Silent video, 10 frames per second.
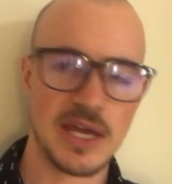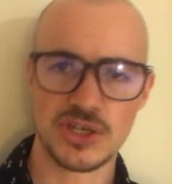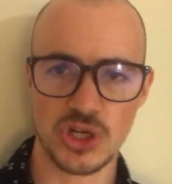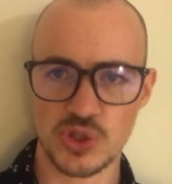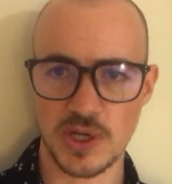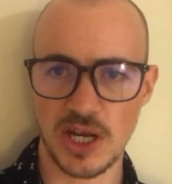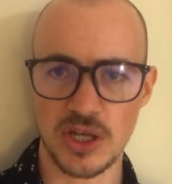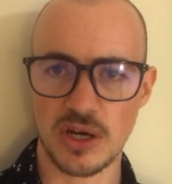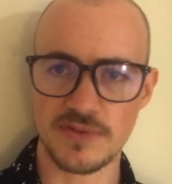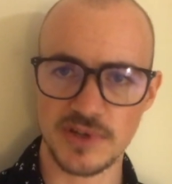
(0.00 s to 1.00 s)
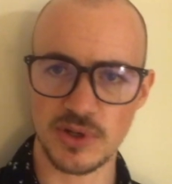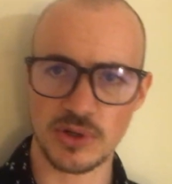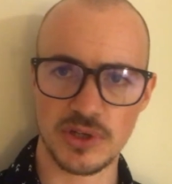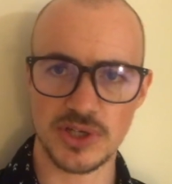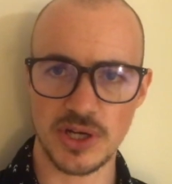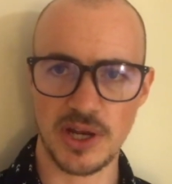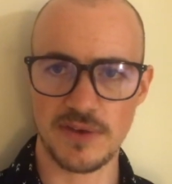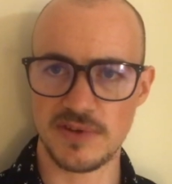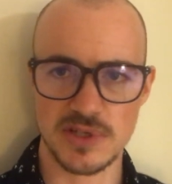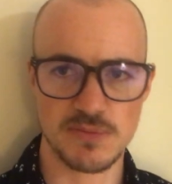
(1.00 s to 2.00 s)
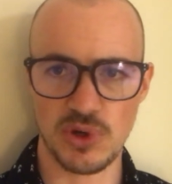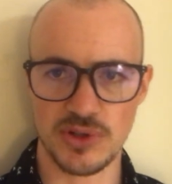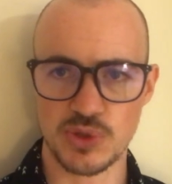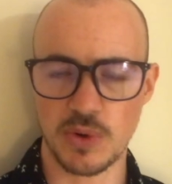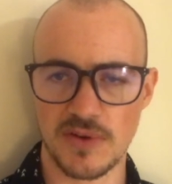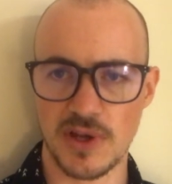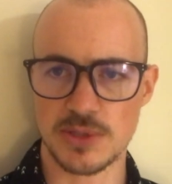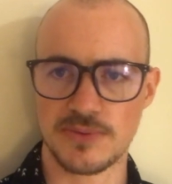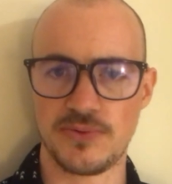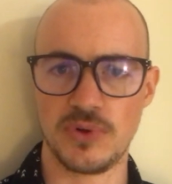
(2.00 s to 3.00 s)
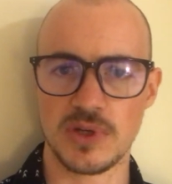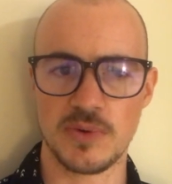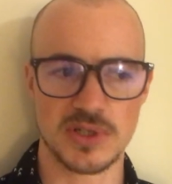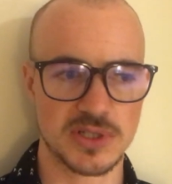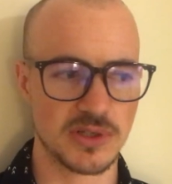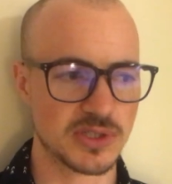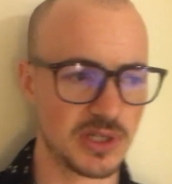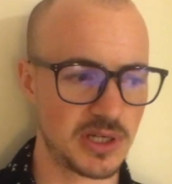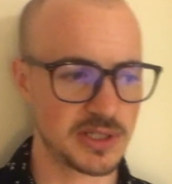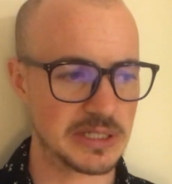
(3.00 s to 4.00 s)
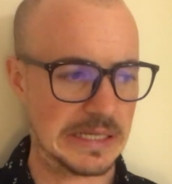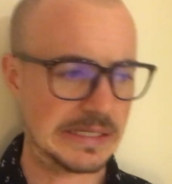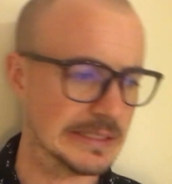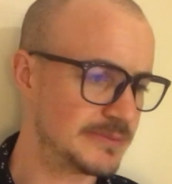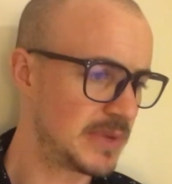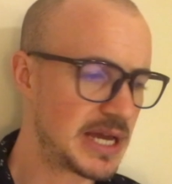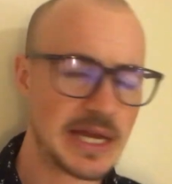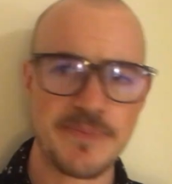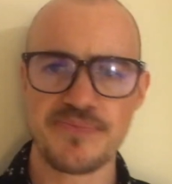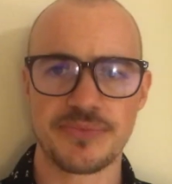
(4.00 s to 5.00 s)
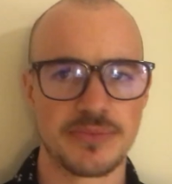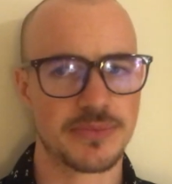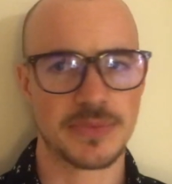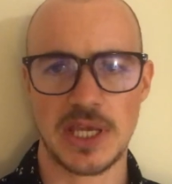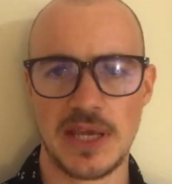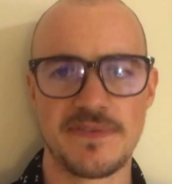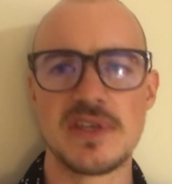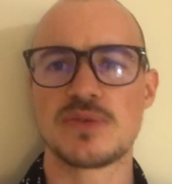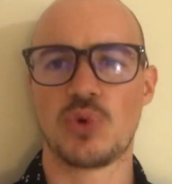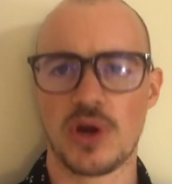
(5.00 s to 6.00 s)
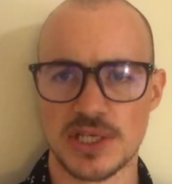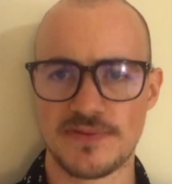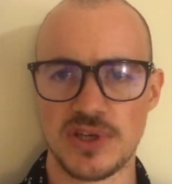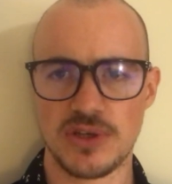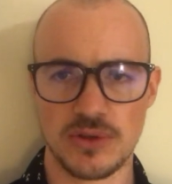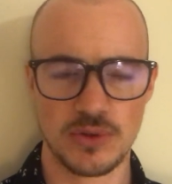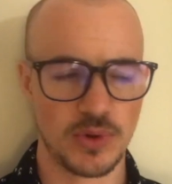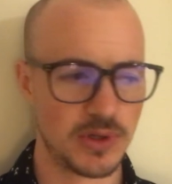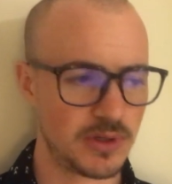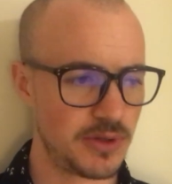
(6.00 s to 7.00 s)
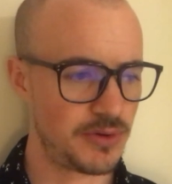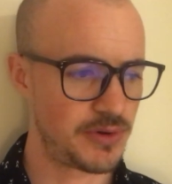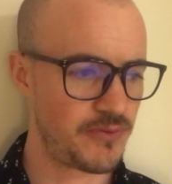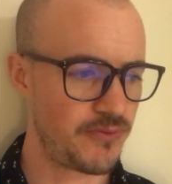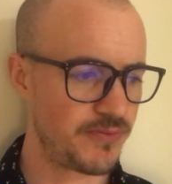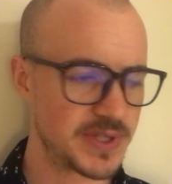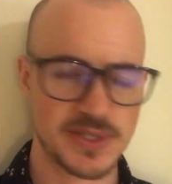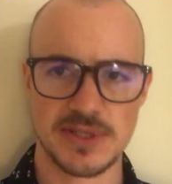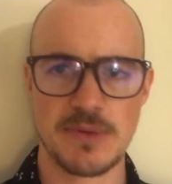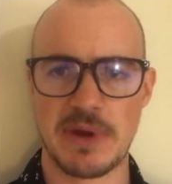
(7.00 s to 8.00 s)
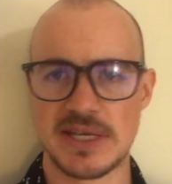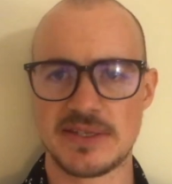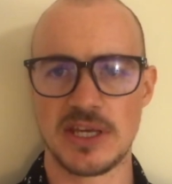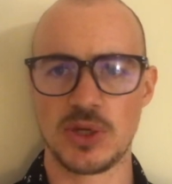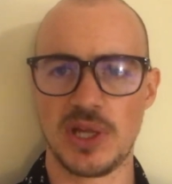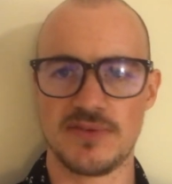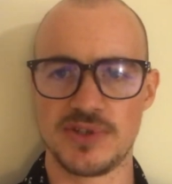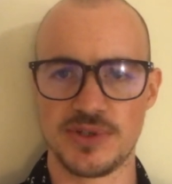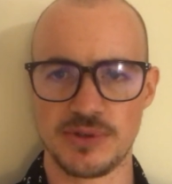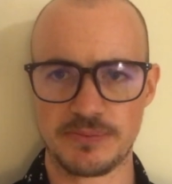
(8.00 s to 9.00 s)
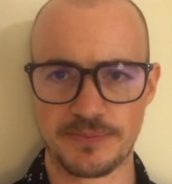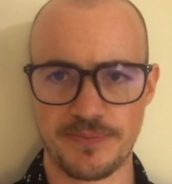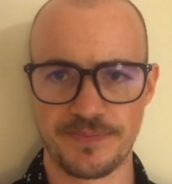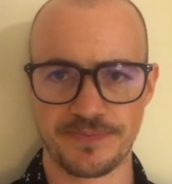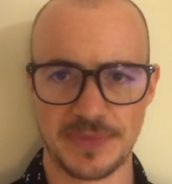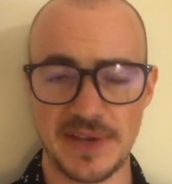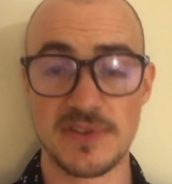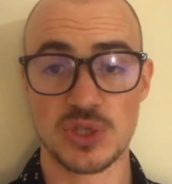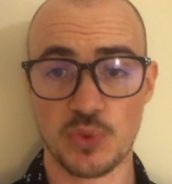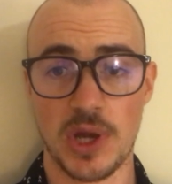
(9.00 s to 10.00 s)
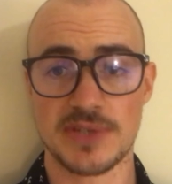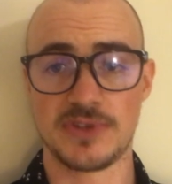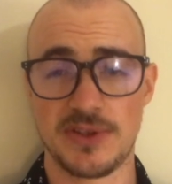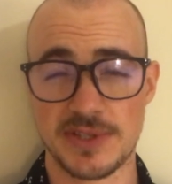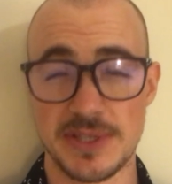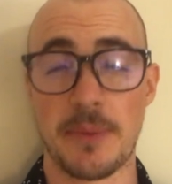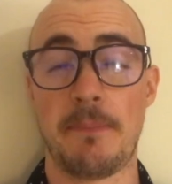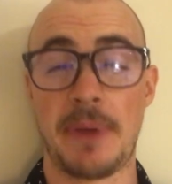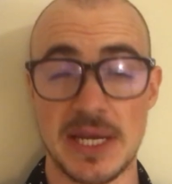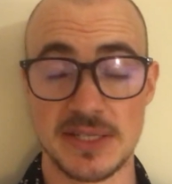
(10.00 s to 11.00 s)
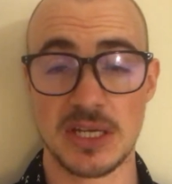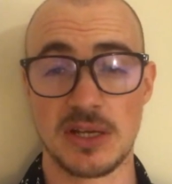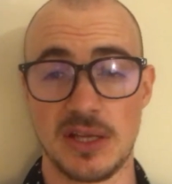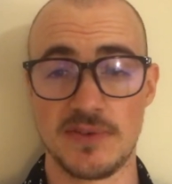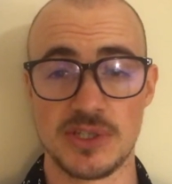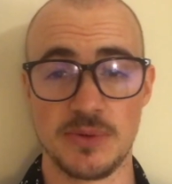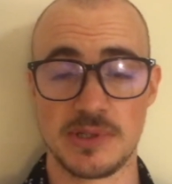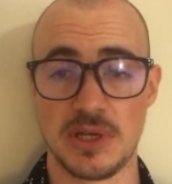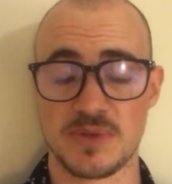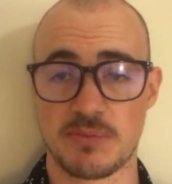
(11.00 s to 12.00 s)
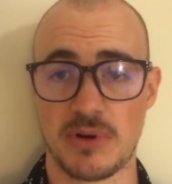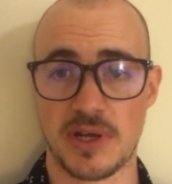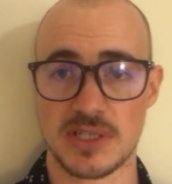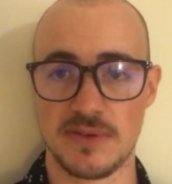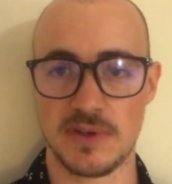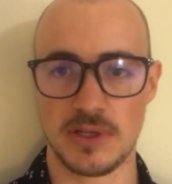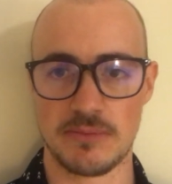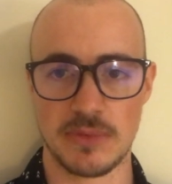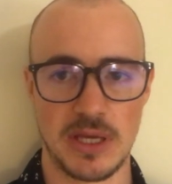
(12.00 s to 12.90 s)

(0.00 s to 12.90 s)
Don't drink any coffee at all, and don't have this more than 12 hours before you want to socialise. If this works for you, this is the best thing you'll ever do. If this works for you, this is the best thing you'll ever do in terms of productivity.